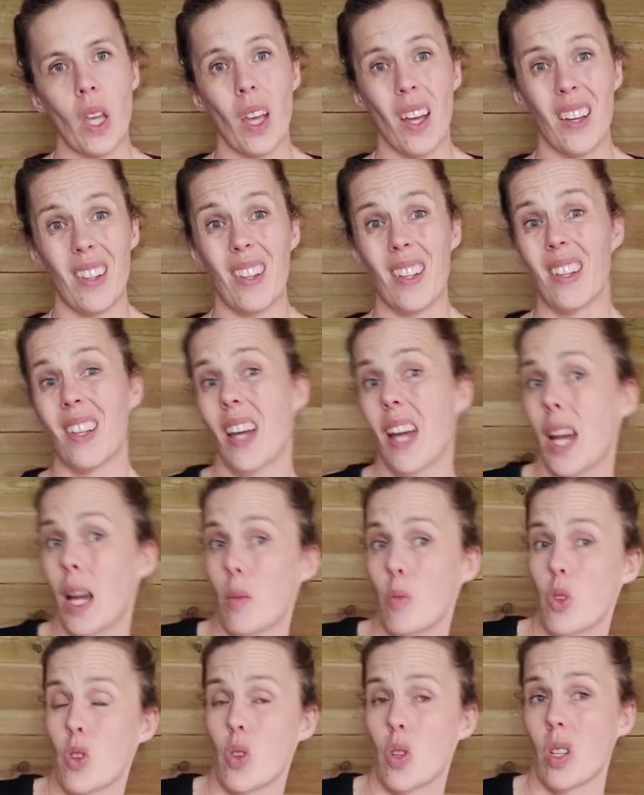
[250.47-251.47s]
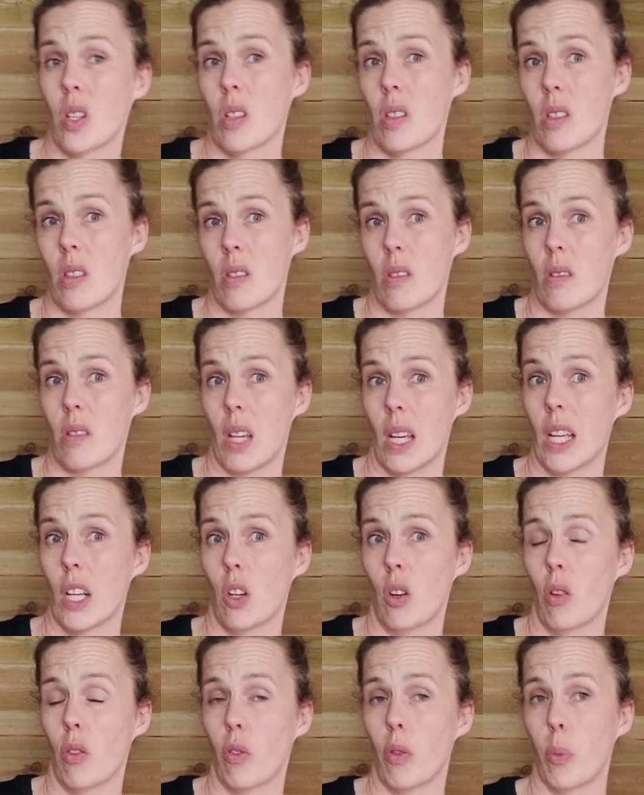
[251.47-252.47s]
And then the hamstrings take
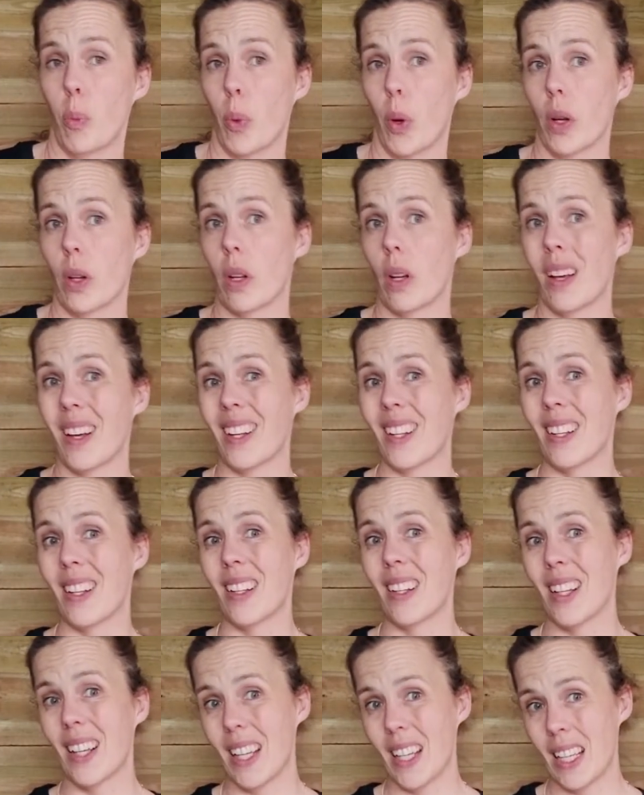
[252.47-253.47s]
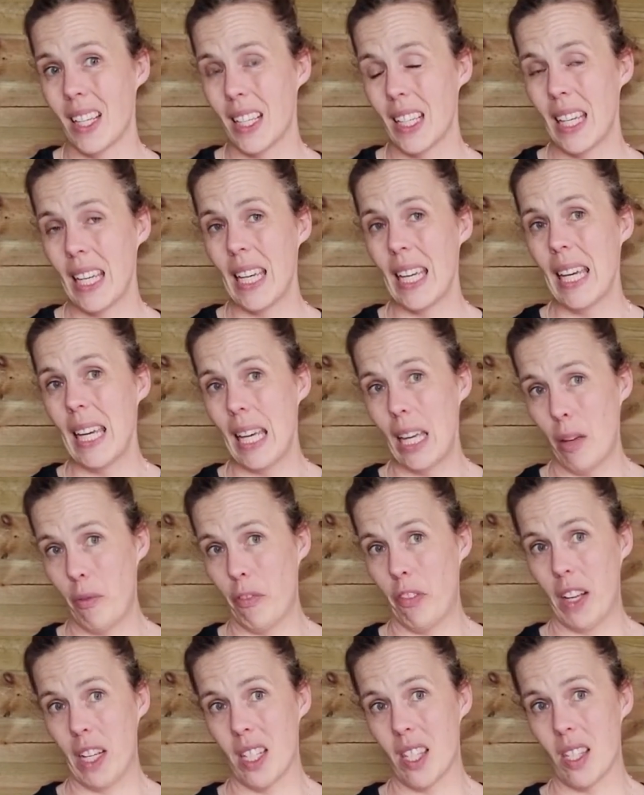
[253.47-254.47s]
a lot of the brunt, and then the hip
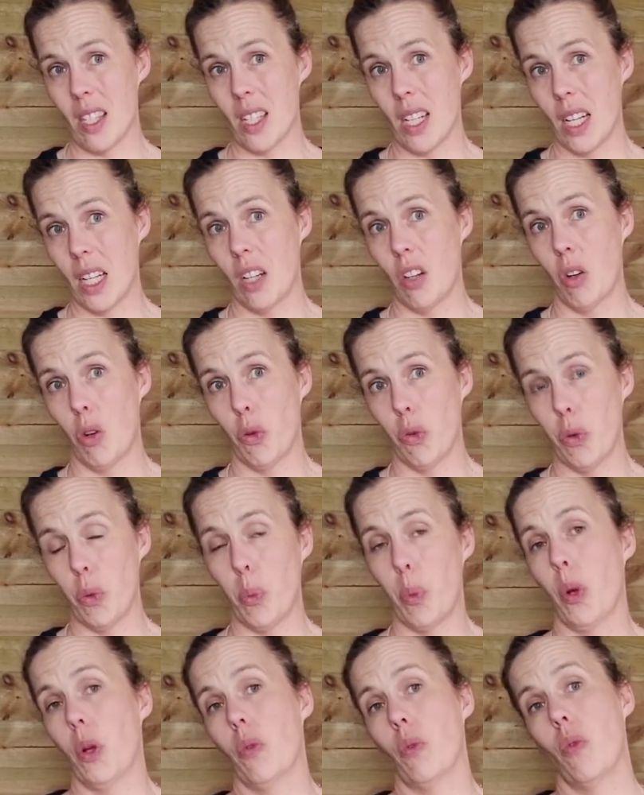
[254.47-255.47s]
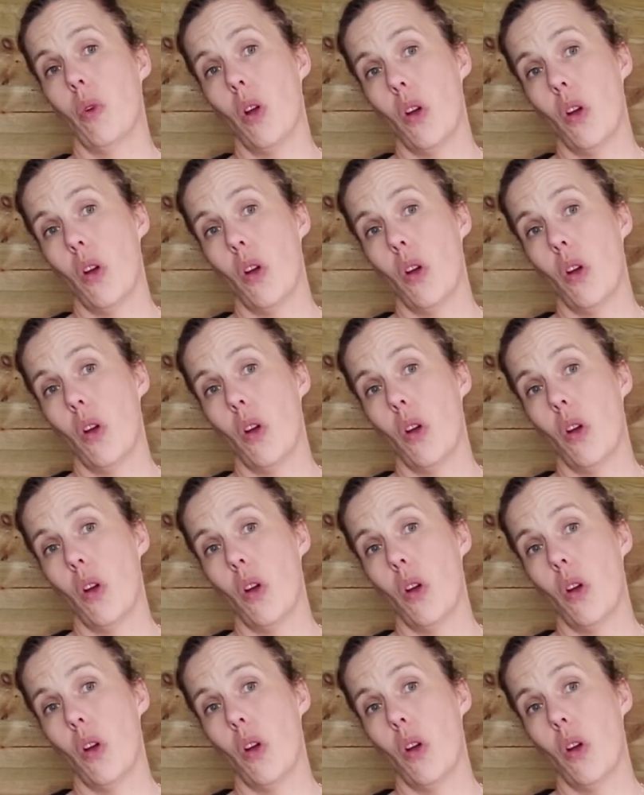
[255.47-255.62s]
flexors take a lot of the brunt,